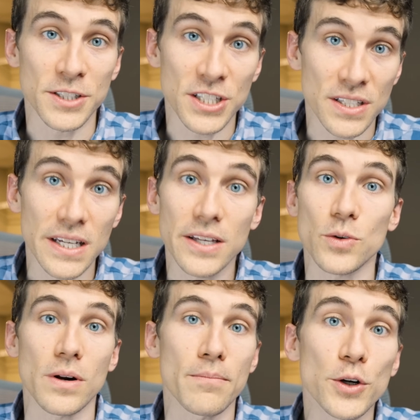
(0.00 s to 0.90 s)
disease
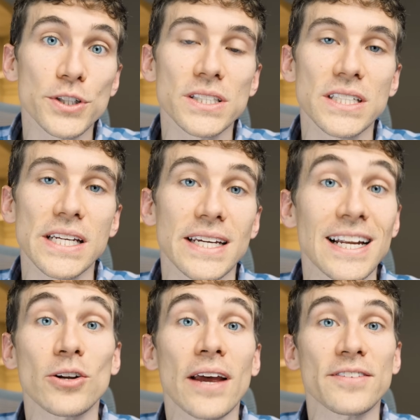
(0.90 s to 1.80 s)
or emergency,
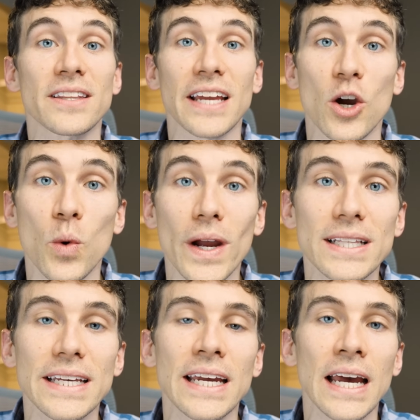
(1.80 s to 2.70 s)
and I would have to think
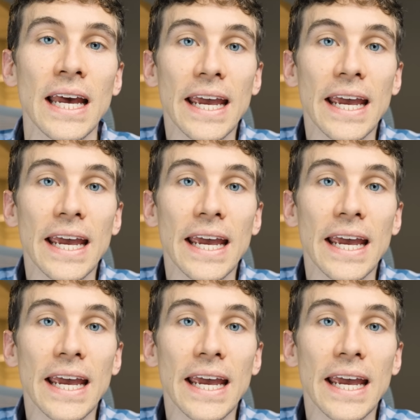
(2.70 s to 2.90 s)
quickly,